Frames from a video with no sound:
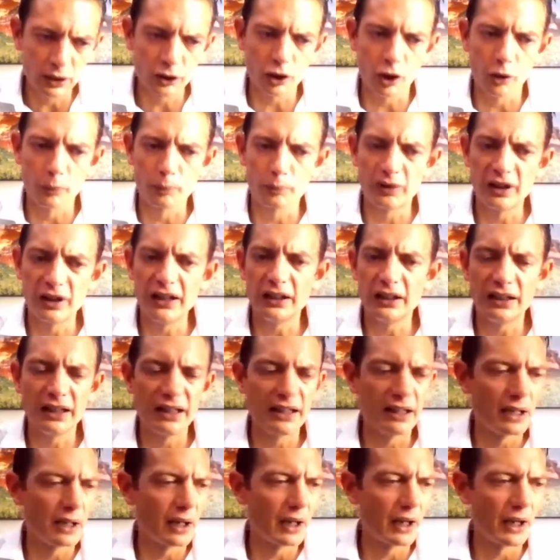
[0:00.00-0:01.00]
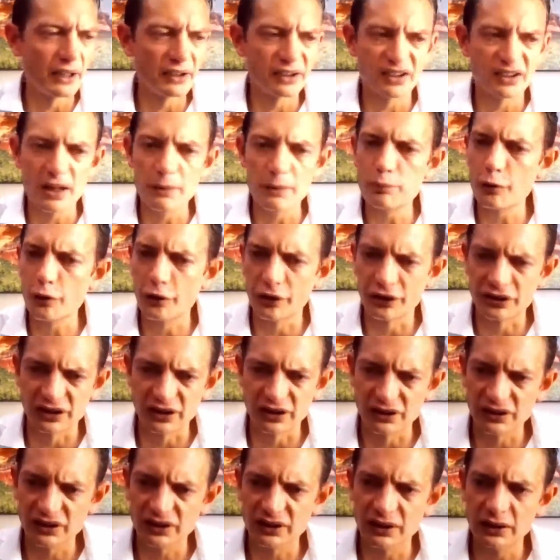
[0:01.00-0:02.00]
completely
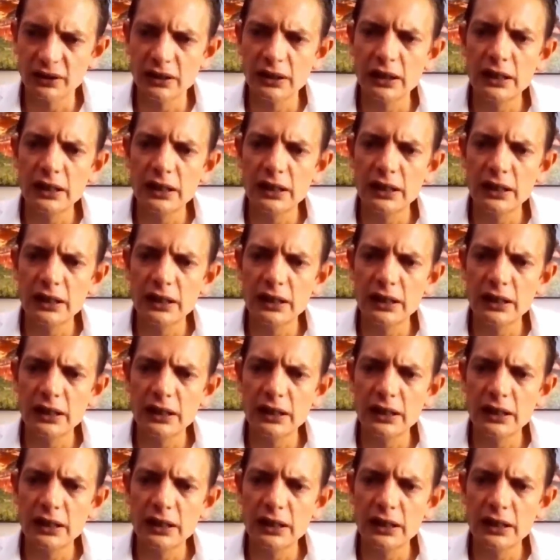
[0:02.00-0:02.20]
separatist.